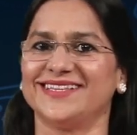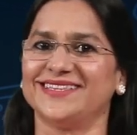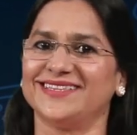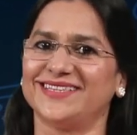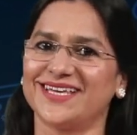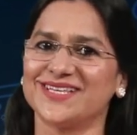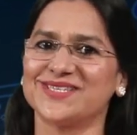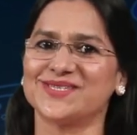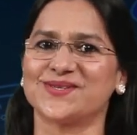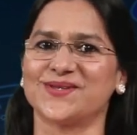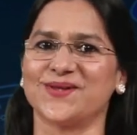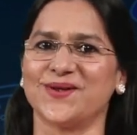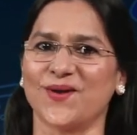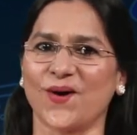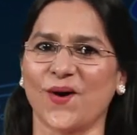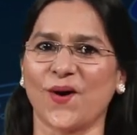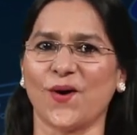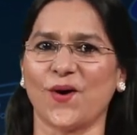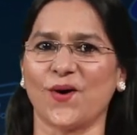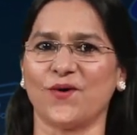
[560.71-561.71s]
This
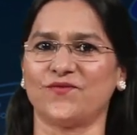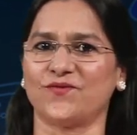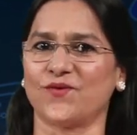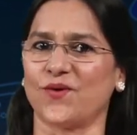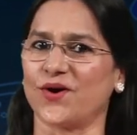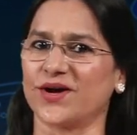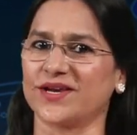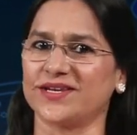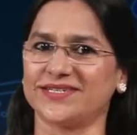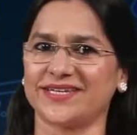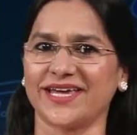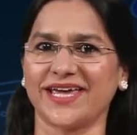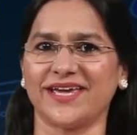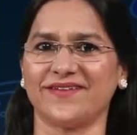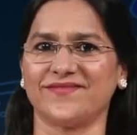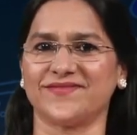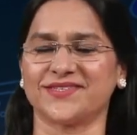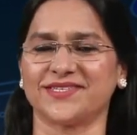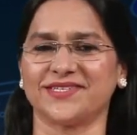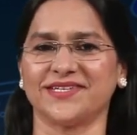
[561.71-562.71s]
law of
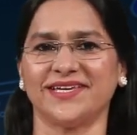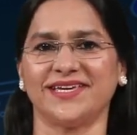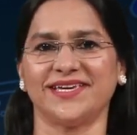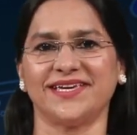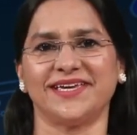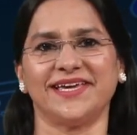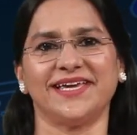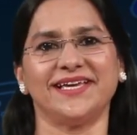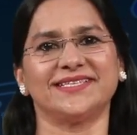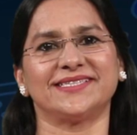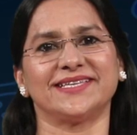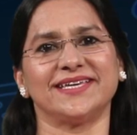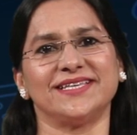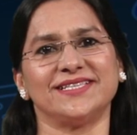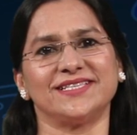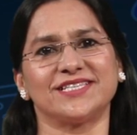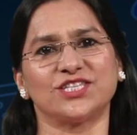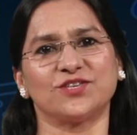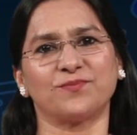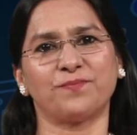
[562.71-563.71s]
octaves is
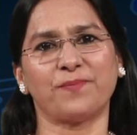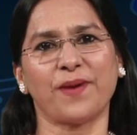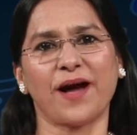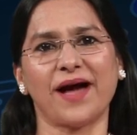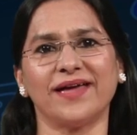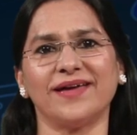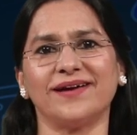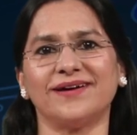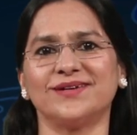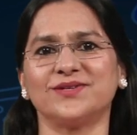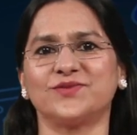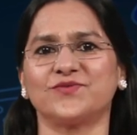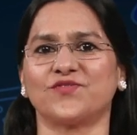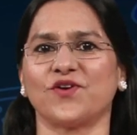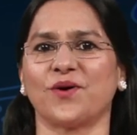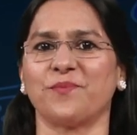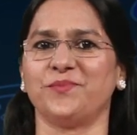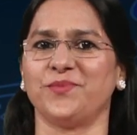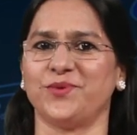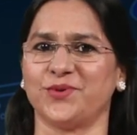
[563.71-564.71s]
inspired
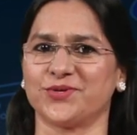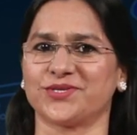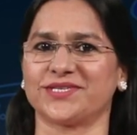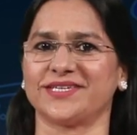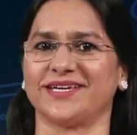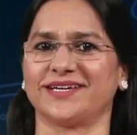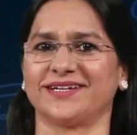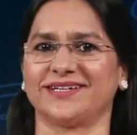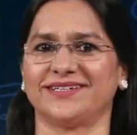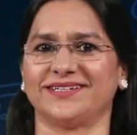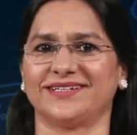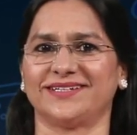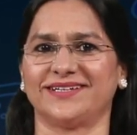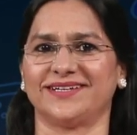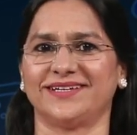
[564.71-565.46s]
from music.